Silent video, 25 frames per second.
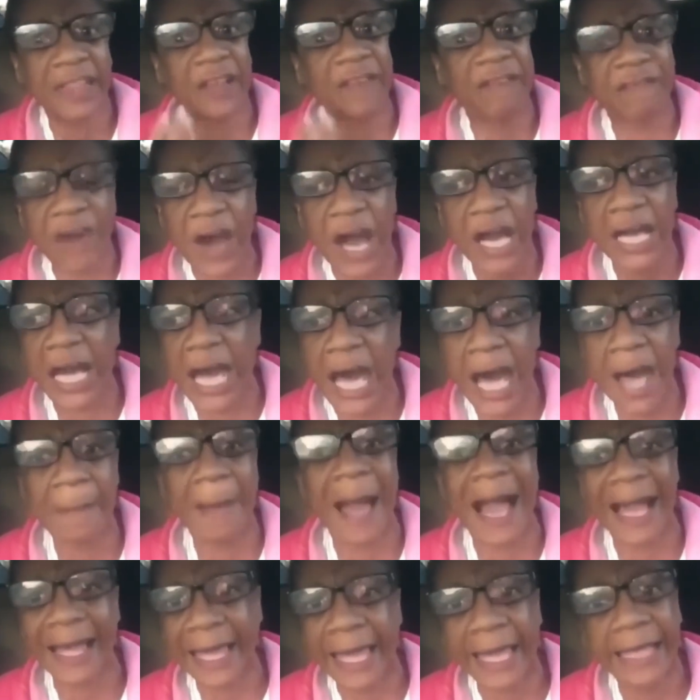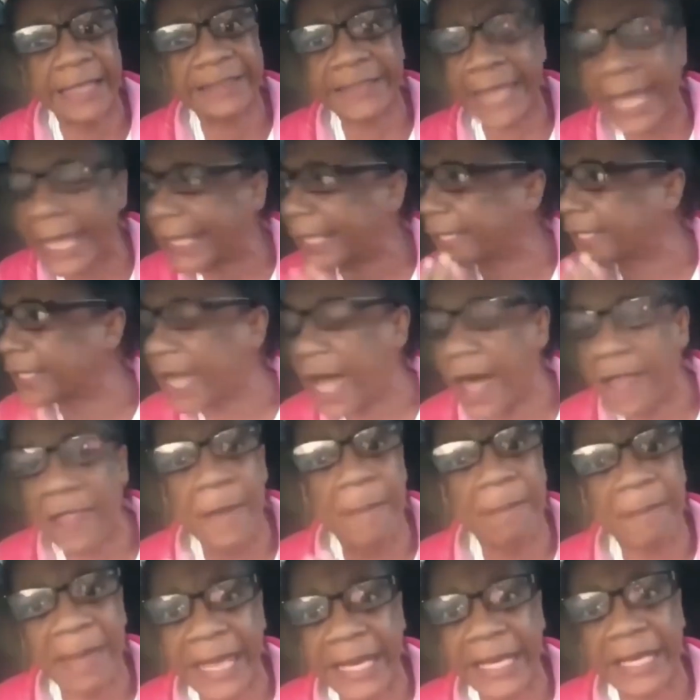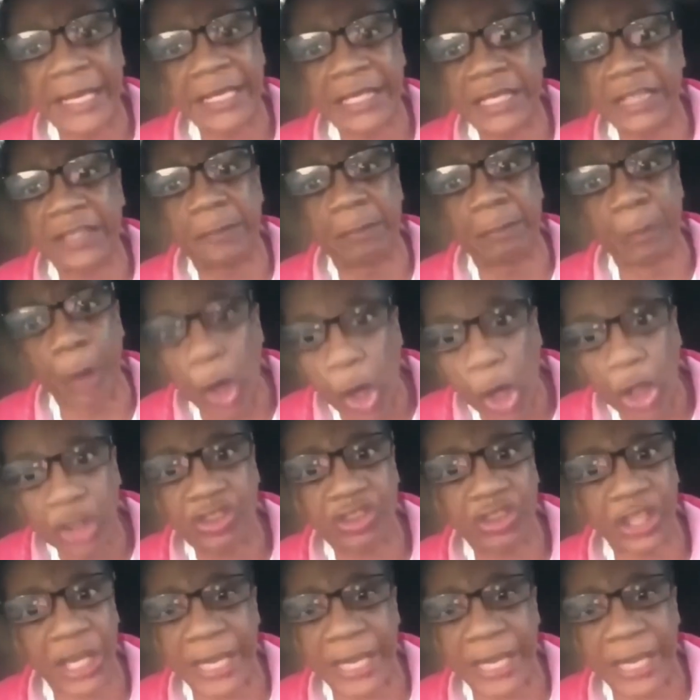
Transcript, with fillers: fuck up. I can't take another minute of this bullshit.